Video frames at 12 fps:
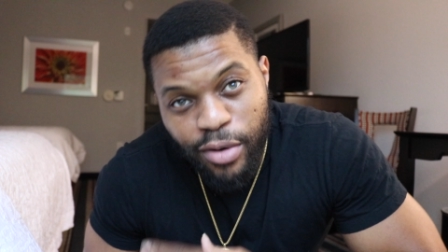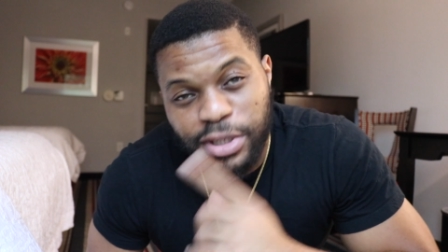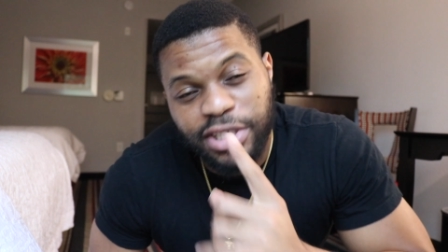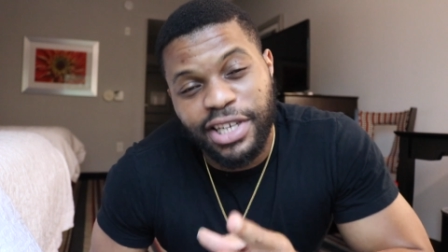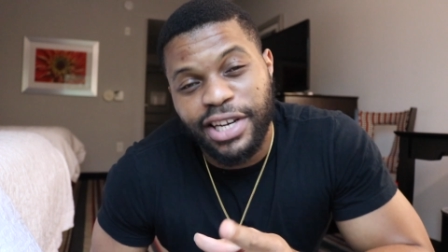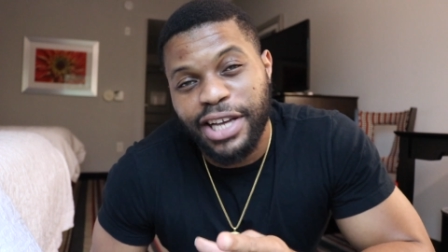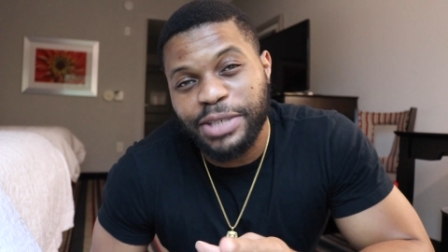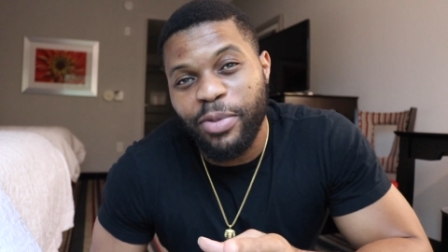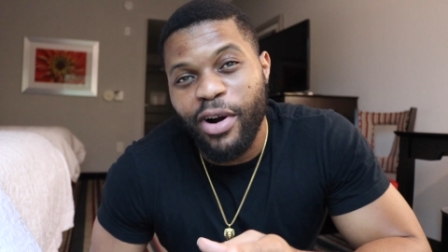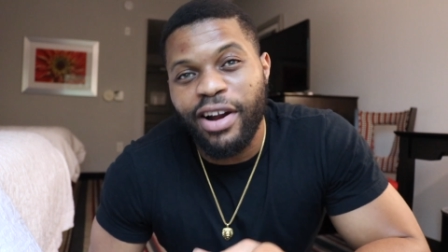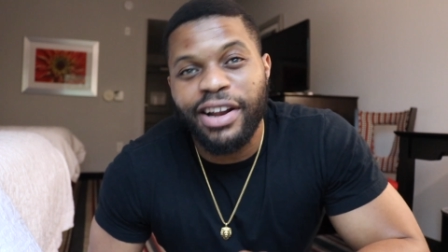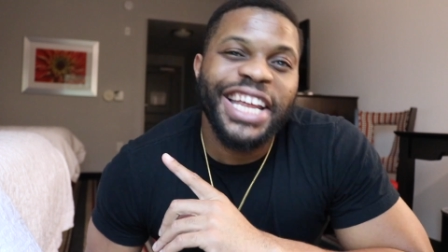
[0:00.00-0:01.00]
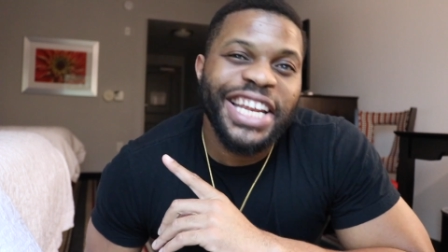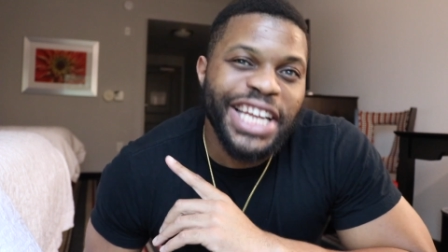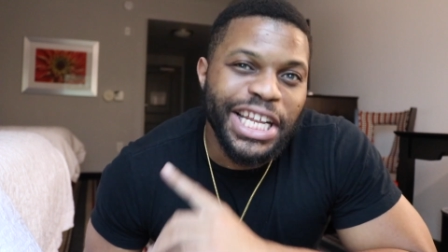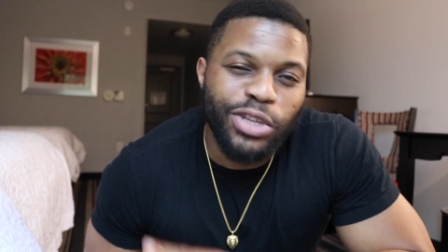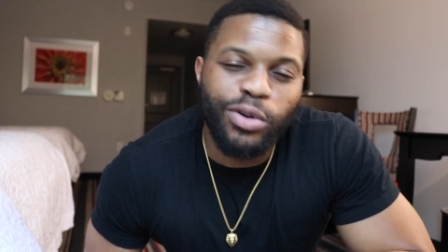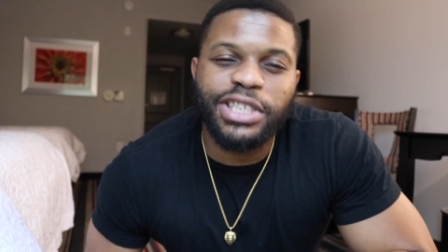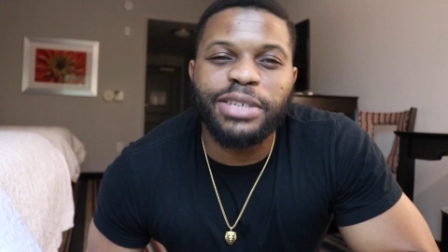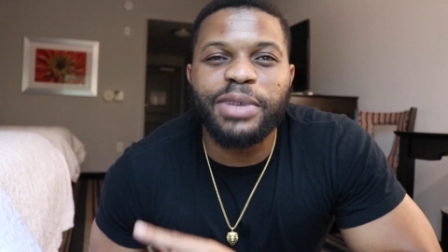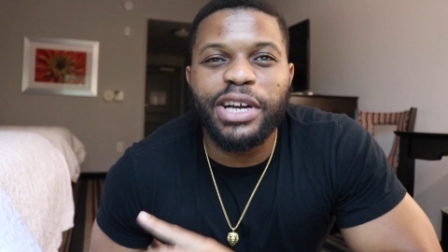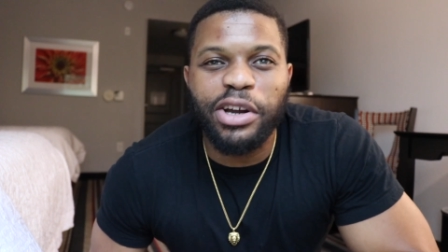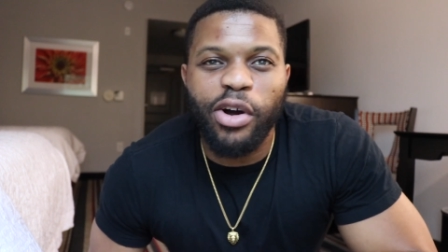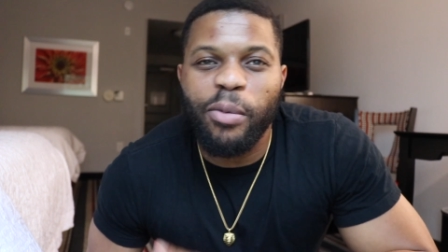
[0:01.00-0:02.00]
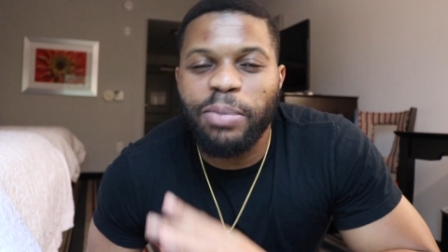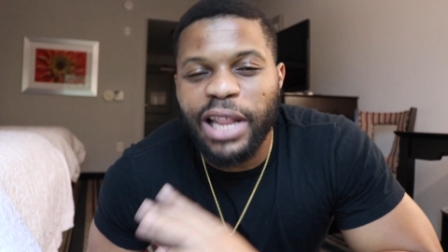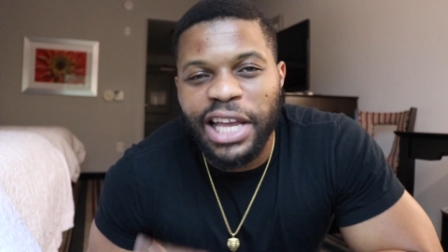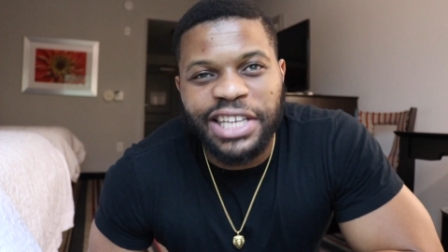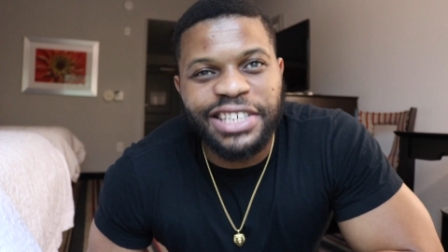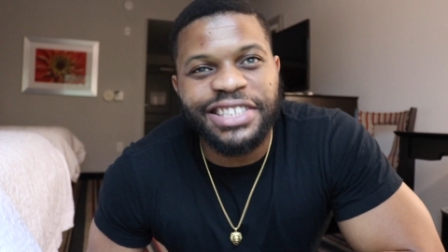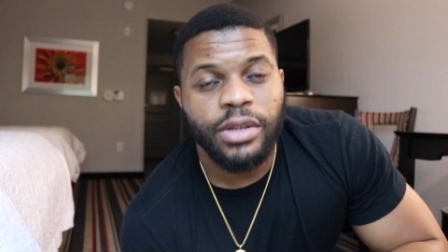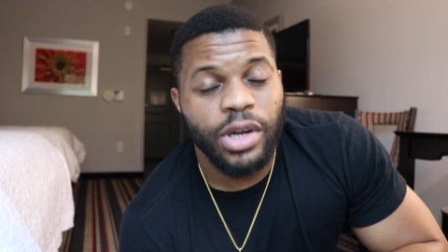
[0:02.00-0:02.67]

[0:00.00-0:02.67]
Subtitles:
which is the next part, than doing some good old planks.